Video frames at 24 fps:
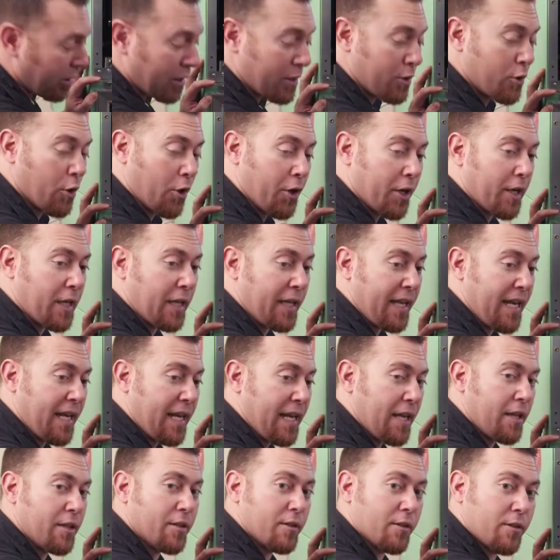during
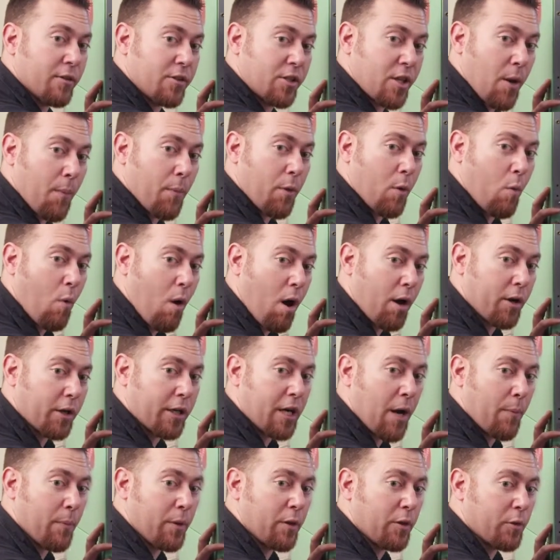cleaning, some of the water
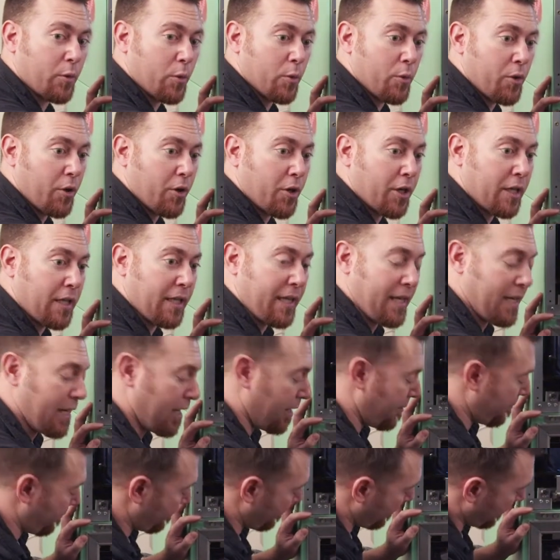coming through during
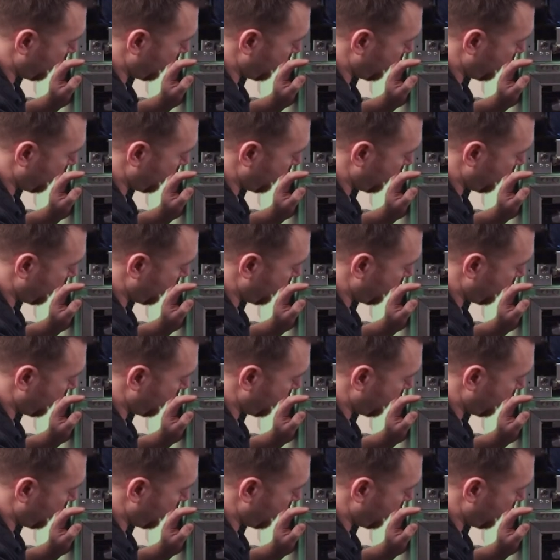cleaning.